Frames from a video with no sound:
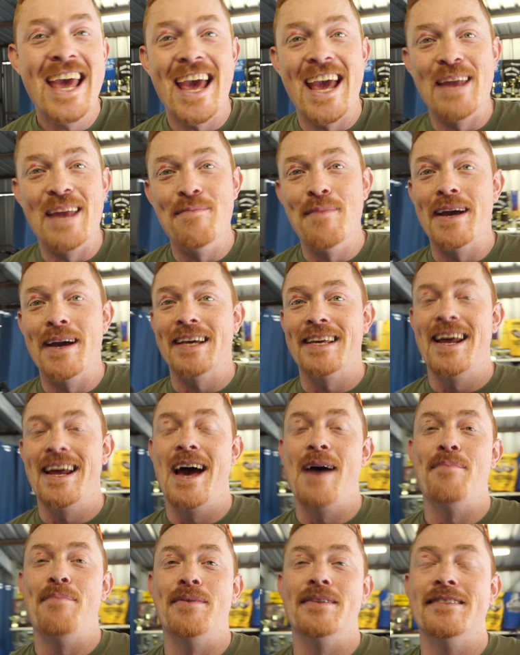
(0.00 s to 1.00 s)
and make it
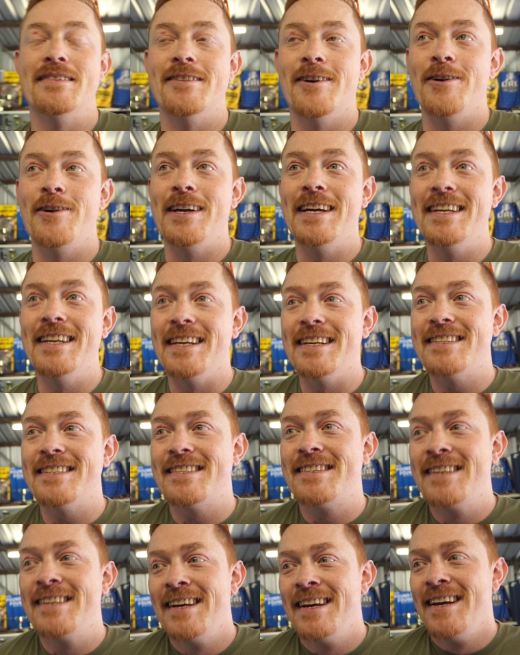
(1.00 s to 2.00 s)
happen. So
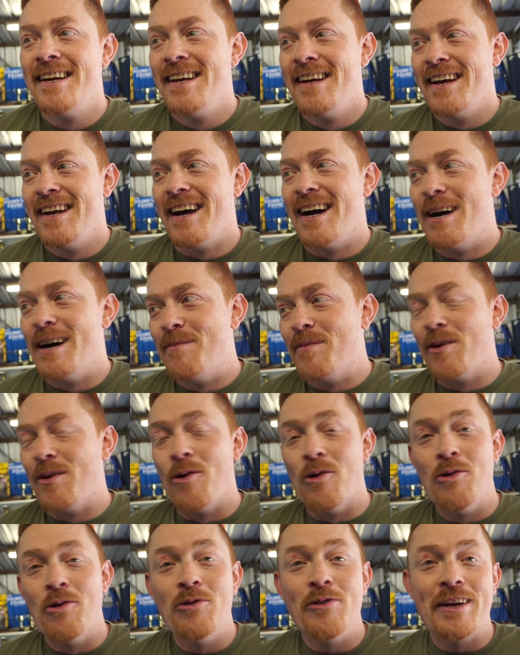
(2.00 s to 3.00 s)
it's
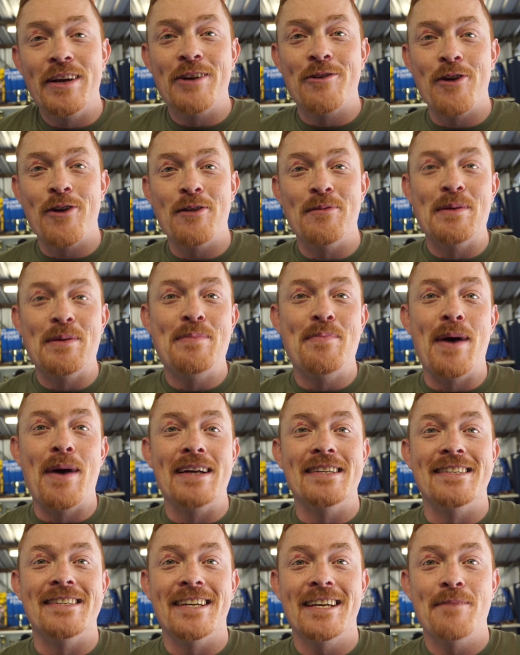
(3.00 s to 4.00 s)
all incredibly
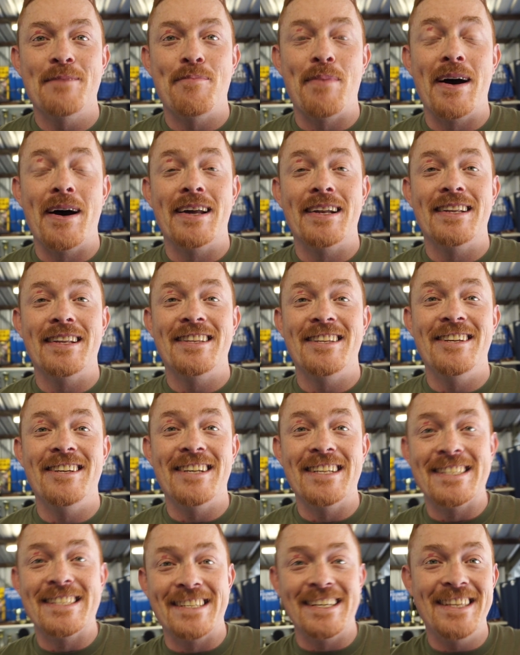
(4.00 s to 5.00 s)
basic, but you
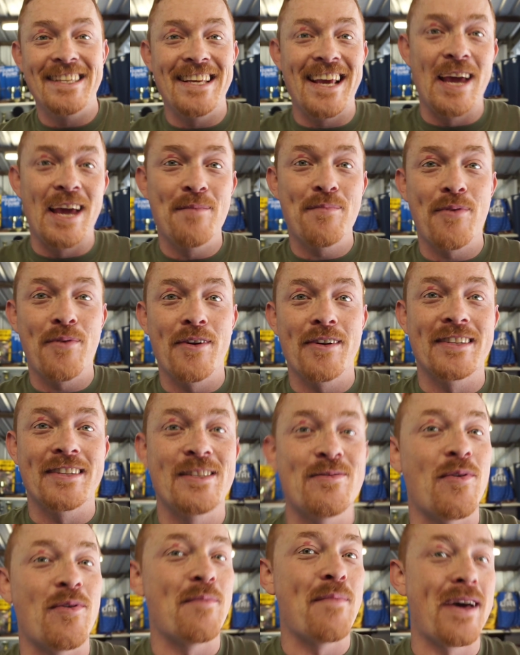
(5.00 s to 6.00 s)
can see the end product
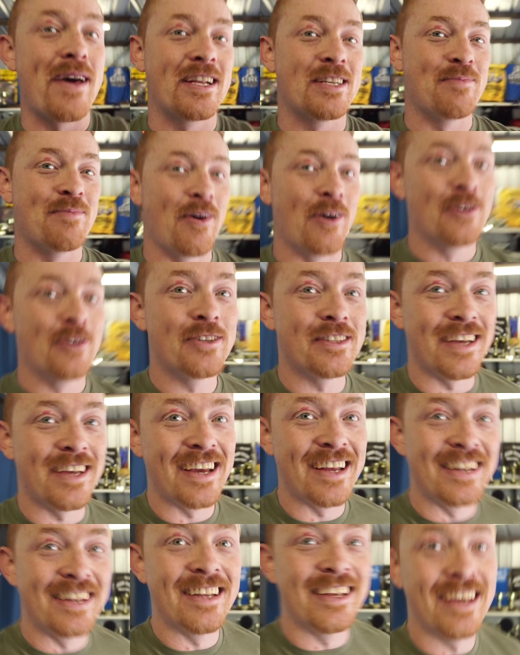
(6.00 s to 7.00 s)
is what matters most,
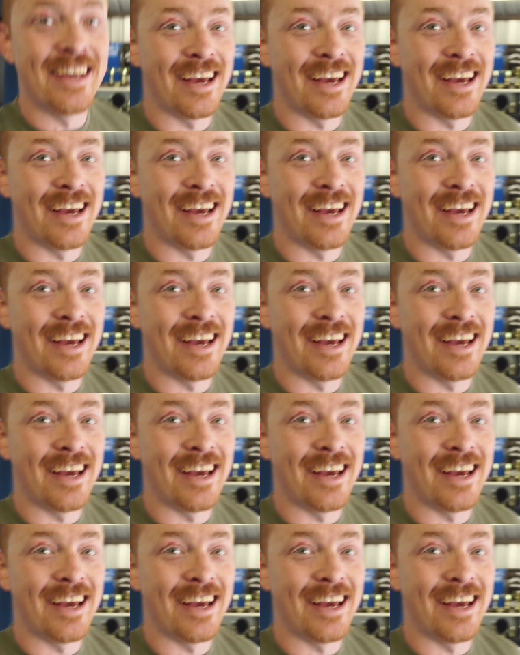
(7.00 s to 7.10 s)
and